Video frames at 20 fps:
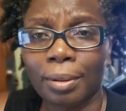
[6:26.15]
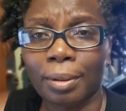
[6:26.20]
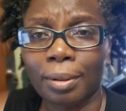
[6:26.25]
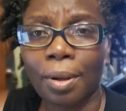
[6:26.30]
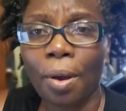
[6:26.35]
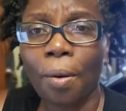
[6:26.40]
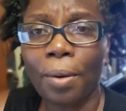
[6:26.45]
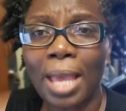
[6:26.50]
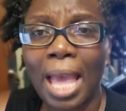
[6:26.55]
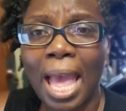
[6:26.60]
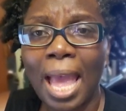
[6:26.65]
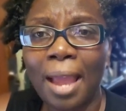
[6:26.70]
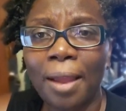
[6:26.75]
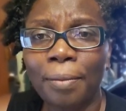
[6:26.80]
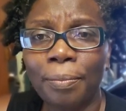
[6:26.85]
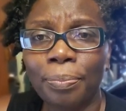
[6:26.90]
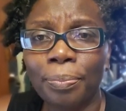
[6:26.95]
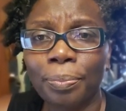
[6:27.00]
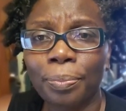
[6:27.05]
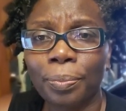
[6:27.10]

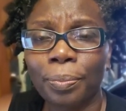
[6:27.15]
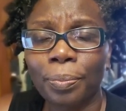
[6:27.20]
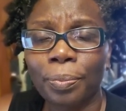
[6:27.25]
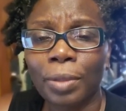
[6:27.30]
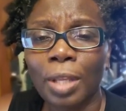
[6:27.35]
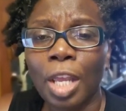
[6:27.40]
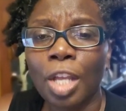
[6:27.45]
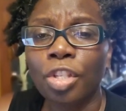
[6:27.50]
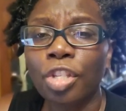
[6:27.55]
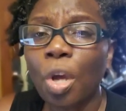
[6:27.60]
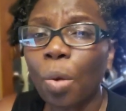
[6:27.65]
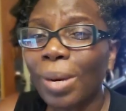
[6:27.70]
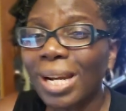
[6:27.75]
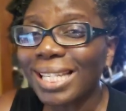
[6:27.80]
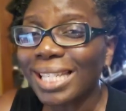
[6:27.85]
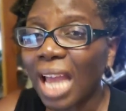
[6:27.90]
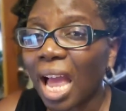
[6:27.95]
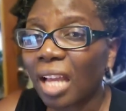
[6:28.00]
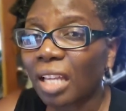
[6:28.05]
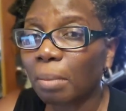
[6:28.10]
Okay? So we're
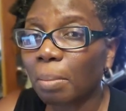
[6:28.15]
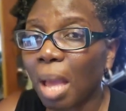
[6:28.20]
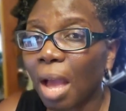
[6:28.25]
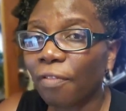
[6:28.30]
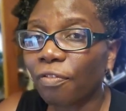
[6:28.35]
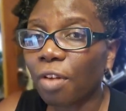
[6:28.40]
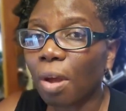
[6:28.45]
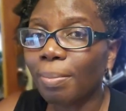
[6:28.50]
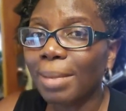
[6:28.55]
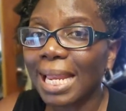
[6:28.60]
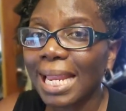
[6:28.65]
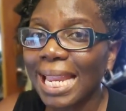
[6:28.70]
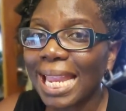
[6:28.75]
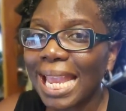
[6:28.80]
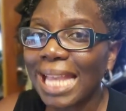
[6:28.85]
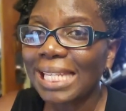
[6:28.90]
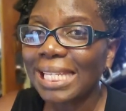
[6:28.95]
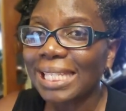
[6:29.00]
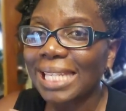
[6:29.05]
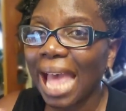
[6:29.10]
talking about from the
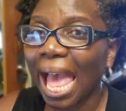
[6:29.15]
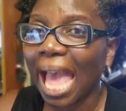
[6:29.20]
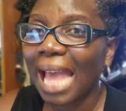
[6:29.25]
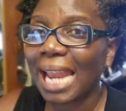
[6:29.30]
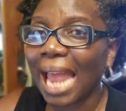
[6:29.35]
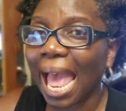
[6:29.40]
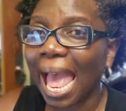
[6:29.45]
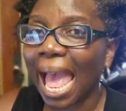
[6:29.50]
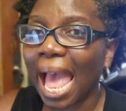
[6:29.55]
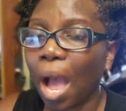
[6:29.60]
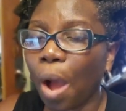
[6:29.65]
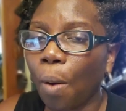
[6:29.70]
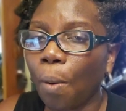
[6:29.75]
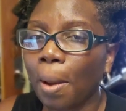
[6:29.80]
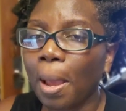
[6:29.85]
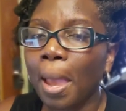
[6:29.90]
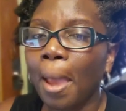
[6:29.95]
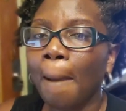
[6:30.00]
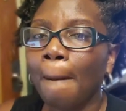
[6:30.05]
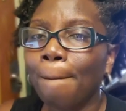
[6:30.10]
inside out.
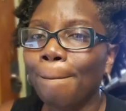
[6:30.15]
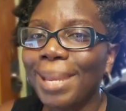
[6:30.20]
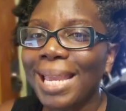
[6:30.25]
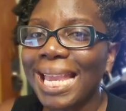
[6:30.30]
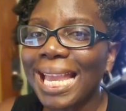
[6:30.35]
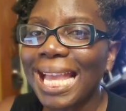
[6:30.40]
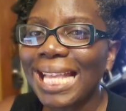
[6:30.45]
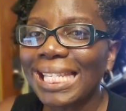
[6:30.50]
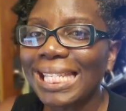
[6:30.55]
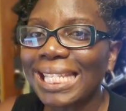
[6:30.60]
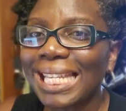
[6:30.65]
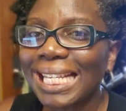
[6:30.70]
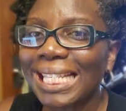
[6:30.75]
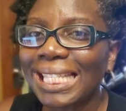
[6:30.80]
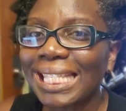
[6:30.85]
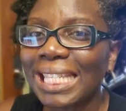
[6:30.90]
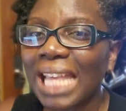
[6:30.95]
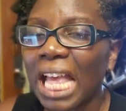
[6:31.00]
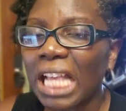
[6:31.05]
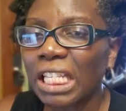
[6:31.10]
Being
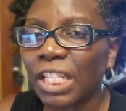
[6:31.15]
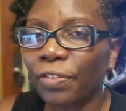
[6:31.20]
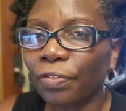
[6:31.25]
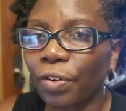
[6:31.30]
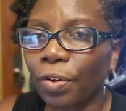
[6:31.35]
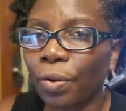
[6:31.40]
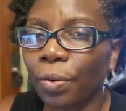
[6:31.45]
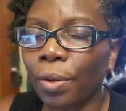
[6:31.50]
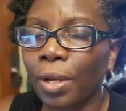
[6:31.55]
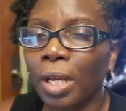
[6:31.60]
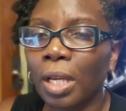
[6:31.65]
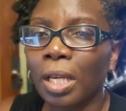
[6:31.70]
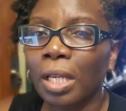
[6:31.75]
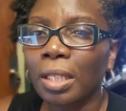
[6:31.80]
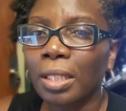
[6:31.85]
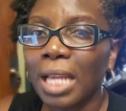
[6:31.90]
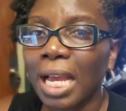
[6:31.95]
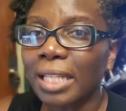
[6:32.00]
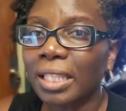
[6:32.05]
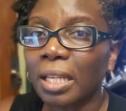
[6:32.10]
successful
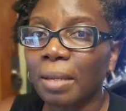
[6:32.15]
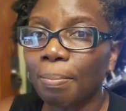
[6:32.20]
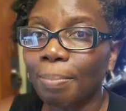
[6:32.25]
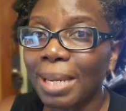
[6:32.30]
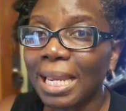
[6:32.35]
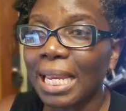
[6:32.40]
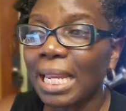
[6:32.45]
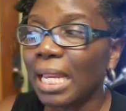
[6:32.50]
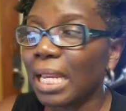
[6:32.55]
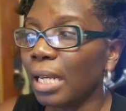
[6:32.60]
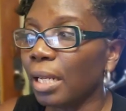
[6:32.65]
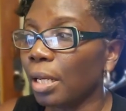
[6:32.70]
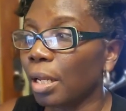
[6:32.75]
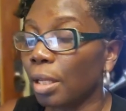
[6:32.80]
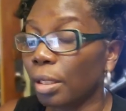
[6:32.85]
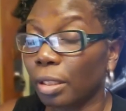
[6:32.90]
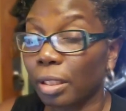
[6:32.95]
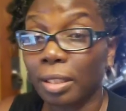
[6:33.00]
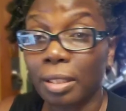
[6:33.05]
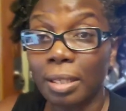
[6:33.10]
doesn't mean
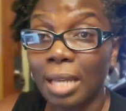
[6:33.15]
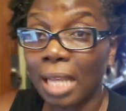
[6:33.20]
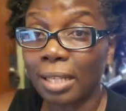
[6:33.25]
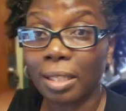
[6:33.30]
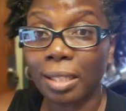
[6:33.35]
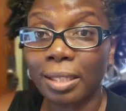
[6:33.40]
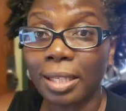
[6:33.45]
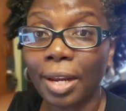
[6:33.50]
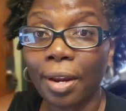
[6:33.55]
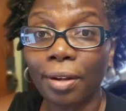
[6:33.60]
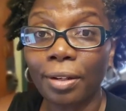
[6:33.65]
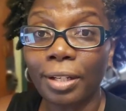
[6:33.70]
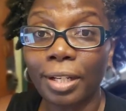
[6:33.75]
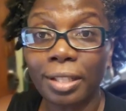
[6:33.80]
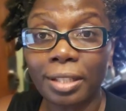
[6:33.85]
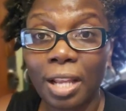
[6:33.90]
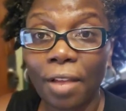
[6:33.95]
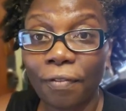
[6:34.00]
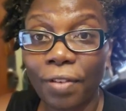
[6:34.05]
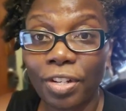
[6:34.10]
necessarily the
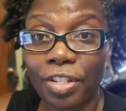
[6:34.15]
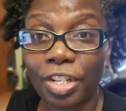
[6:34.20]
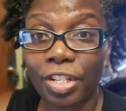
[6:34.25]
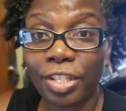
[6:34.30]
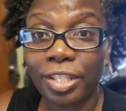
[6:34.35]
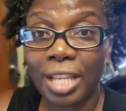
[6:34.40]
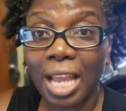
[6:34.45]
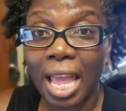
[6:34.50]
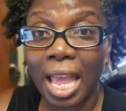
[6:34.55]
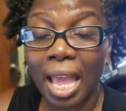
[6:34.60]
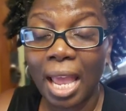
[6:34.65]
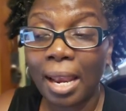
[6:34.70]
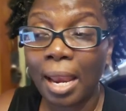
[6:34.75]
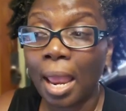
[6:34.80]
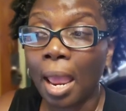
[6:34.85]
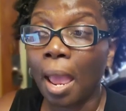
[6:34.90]
stuff I just said.